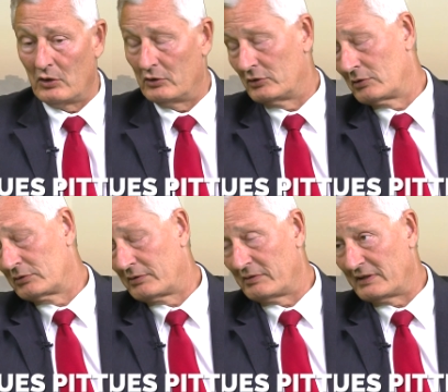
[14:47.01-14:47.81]
under
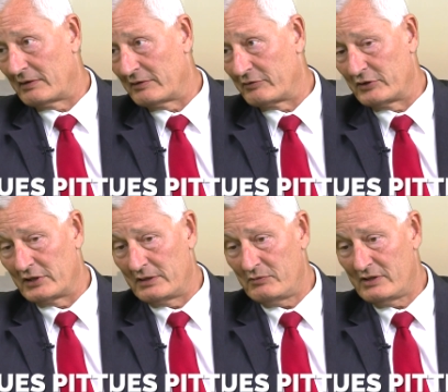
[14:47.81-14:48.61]
authoritarian
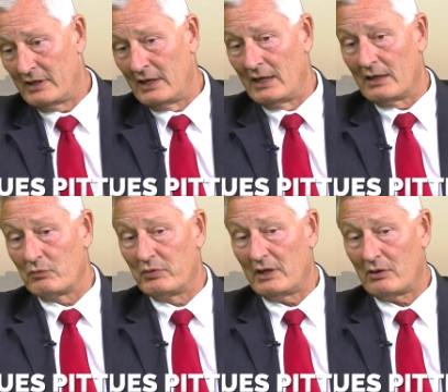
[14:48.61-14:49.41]
regimes.
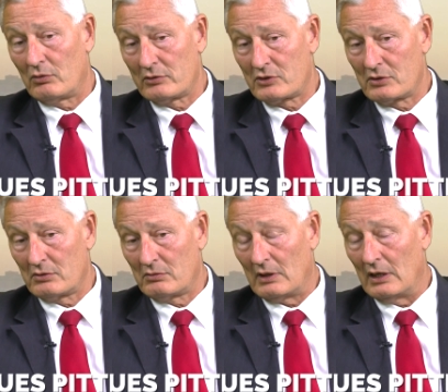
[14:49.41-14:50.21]
We are
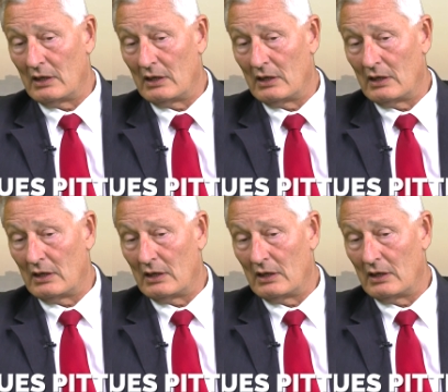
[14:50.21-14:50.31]
also